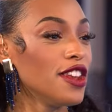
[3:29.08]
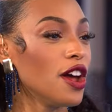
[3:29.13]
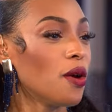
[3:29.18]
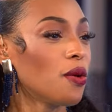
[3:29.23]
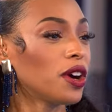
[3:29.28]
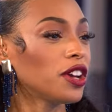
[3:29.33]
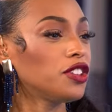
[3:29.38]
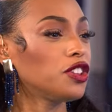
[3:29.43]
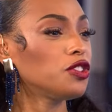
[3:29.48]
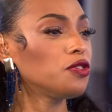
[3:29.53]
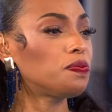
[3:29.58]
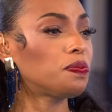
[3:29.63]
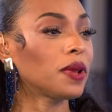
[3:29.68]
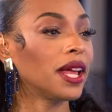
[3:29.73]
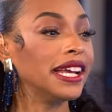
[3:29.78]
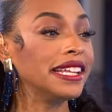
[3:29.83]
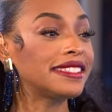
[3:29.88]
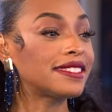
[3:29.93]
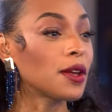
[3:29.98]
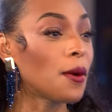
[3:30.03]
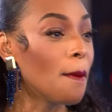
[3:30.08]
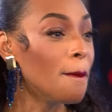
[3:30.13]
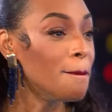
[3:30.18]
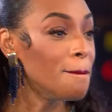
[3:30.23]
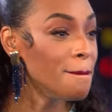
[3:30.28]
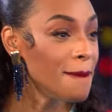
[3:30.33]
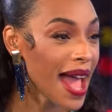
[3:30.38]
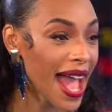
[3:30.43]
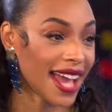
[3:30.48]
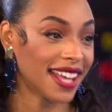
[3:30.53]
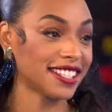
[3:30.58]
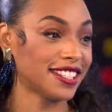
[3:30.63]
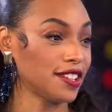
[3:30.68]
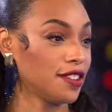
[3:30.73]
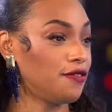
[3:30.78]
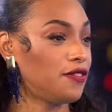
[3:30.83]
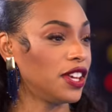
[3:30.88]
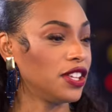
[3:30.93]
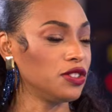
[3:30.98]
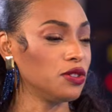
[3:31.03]
Noah, you've played some
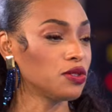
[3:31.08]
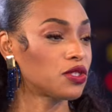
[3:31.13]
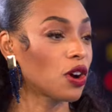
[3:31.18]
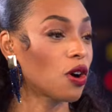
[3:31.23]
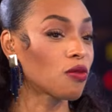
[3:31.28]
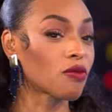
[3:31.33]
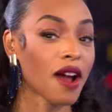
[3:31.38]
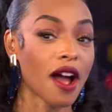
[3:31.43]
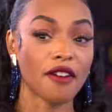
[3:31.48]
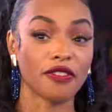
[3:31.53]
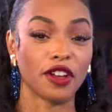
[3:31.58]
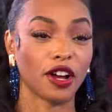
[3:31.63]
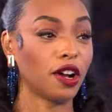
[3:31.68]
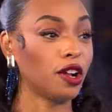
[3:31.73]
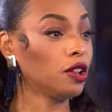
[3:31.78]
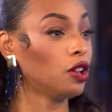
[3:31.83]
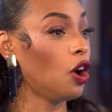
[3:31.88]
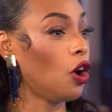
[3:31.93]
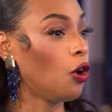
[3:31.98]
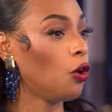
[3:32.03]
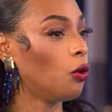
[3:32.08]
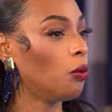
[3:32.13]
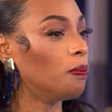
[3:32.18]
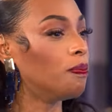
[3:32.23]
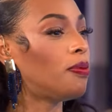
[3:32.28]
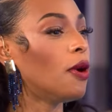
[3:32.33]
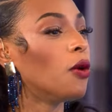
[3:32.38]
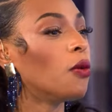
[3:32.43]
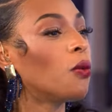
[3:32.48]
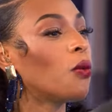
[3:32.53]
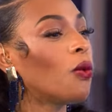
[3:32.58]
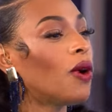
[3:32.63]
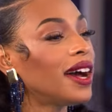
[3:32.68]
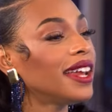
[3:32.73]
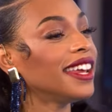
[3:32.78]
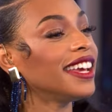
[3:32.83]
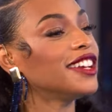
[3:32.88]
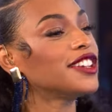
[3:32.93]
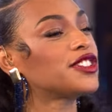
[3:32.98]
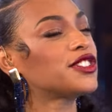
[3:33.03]
massive venues around the globe, but
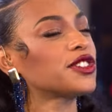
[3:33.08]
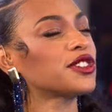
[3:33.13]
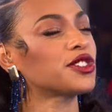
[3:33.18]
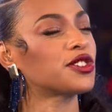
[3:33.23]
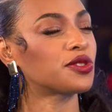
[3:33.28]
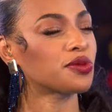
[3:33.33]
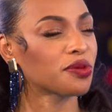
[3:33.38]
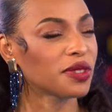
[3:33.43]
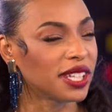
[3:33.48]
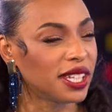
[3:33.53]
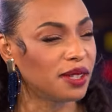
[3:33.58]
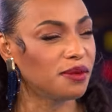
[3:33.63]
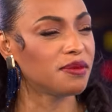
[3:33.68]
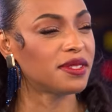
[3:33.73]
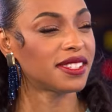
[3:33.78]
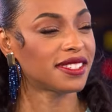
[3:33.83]
what is your dream